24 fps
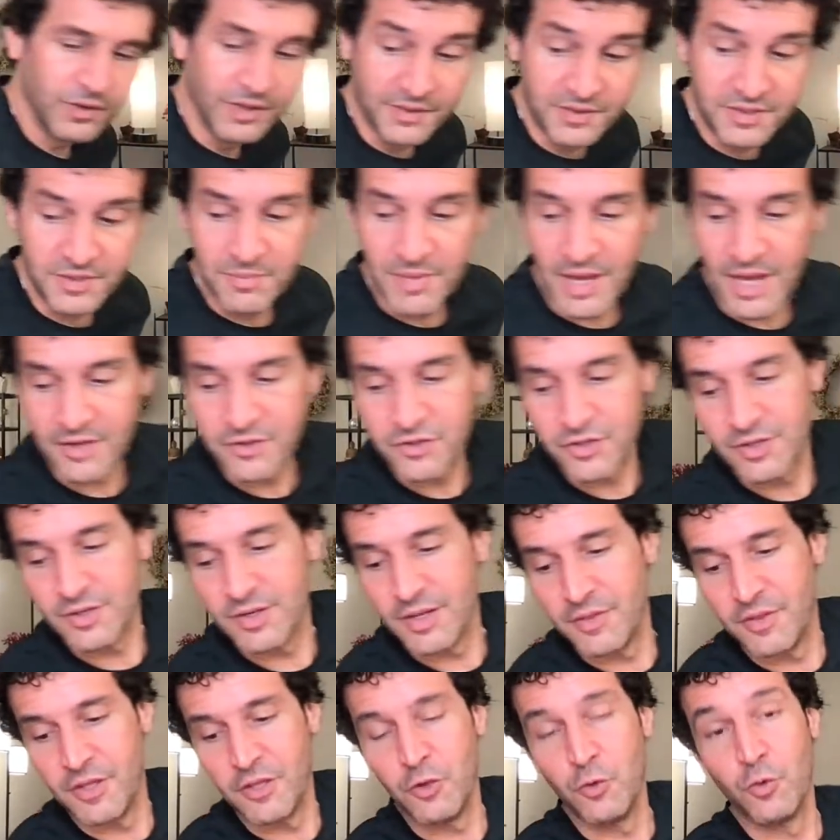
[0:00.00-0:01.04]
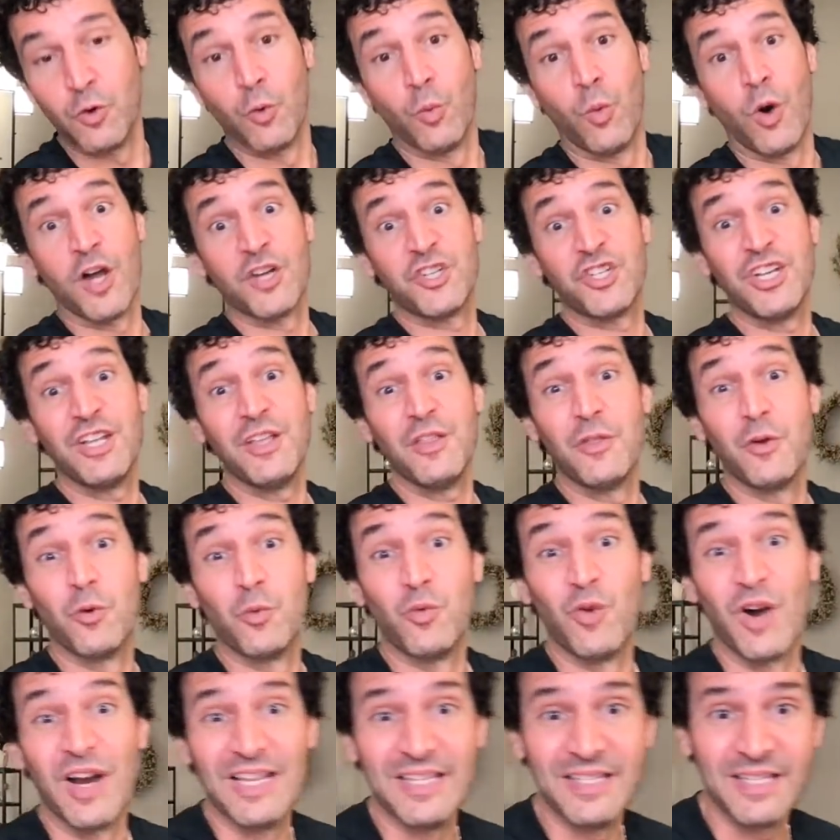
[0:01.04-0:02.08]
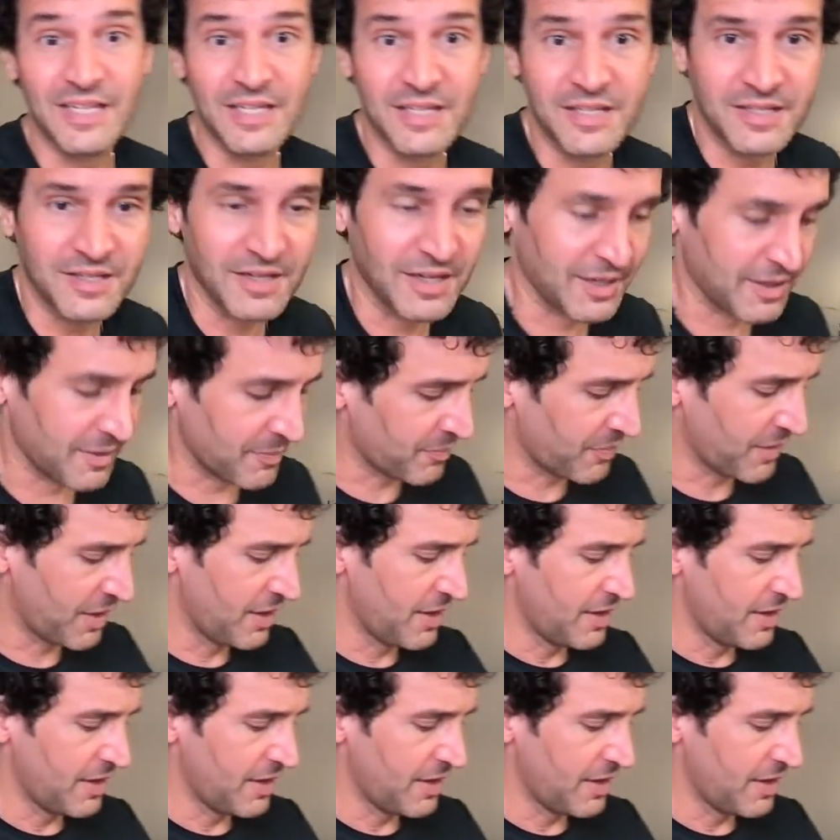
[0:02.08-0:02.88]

let's imagine that you are watching the rising sun,